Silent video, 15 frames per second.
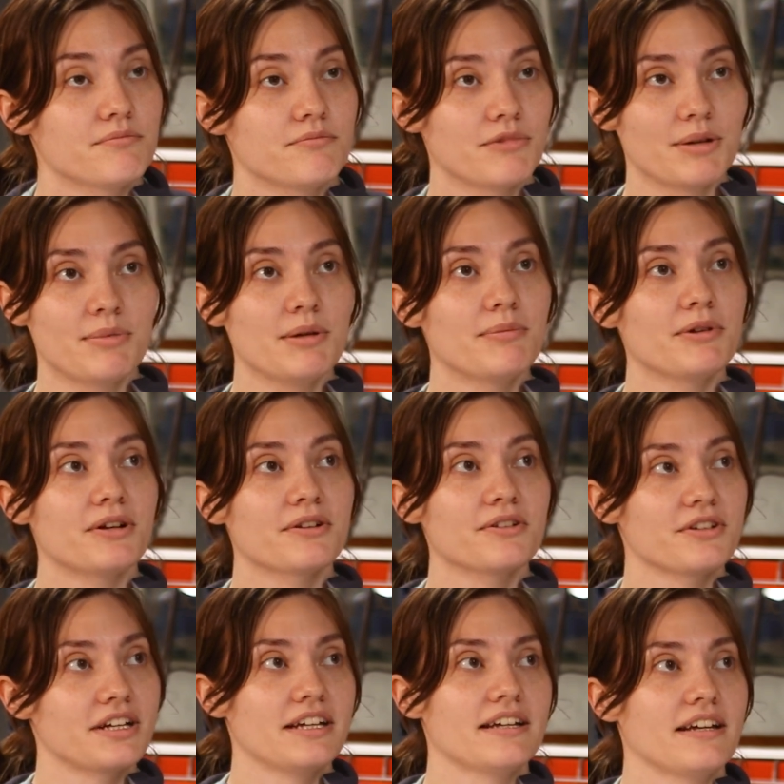when people are
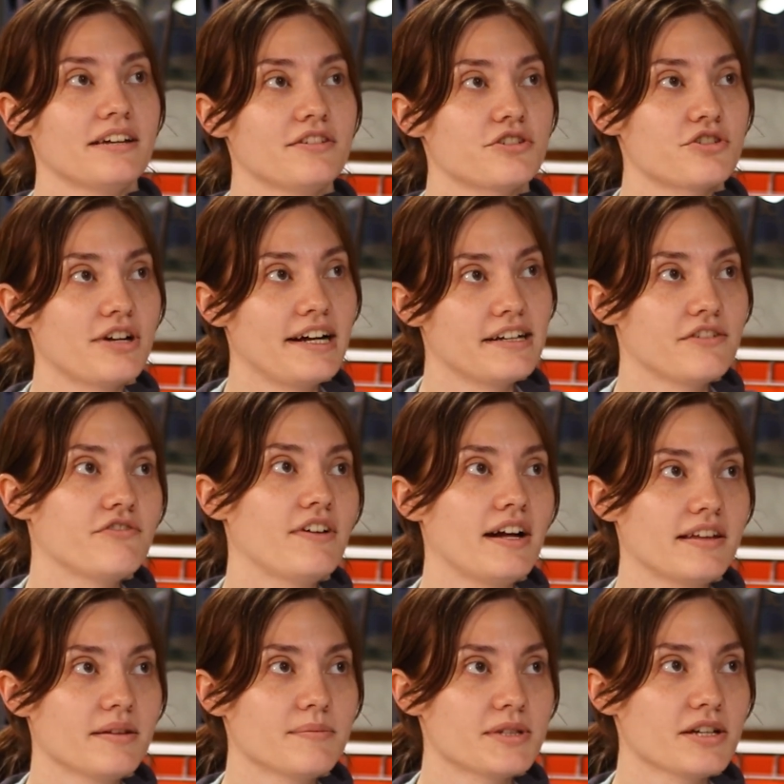looking and they're trying to
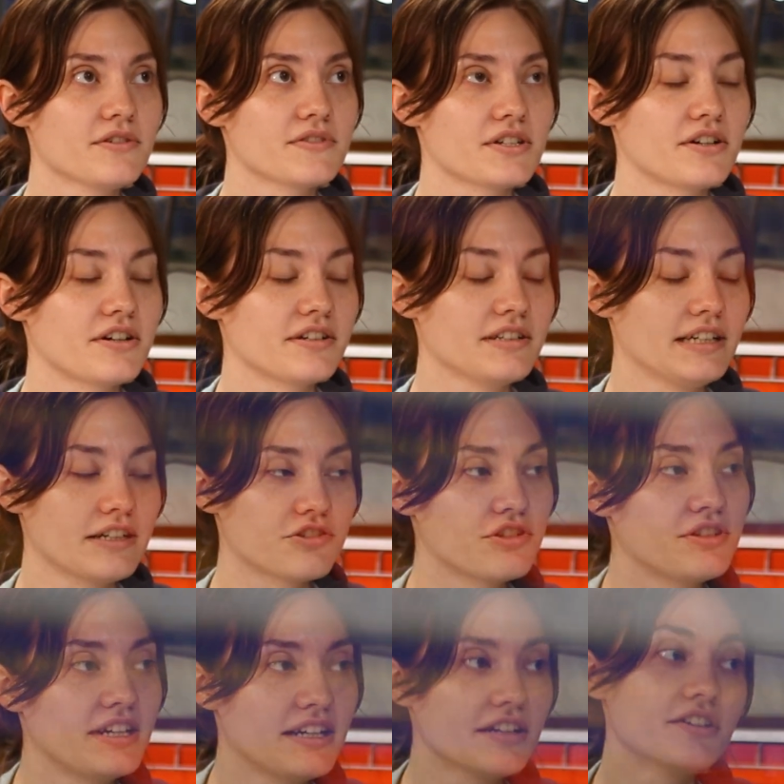find themselves in our
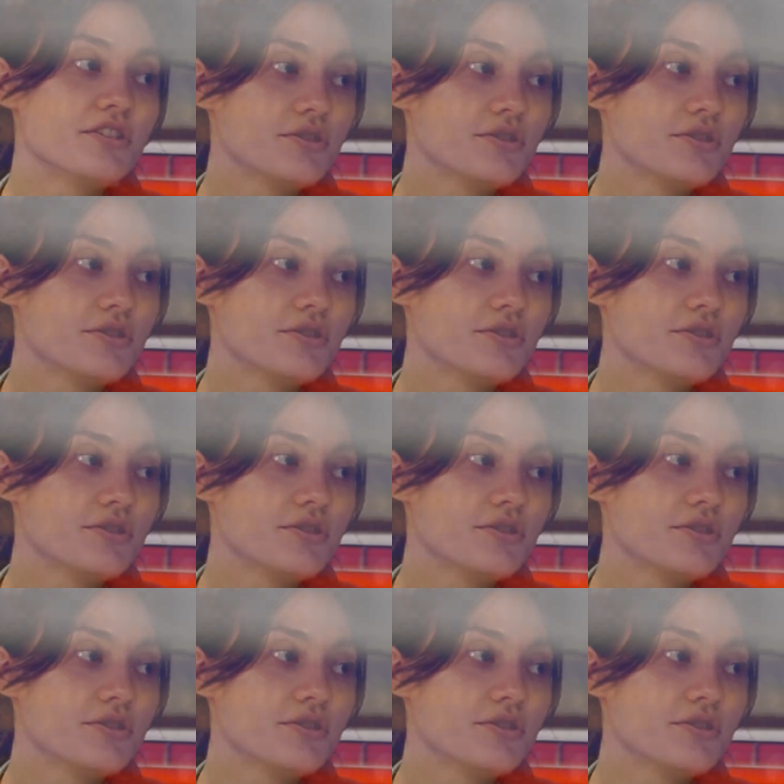collection, they can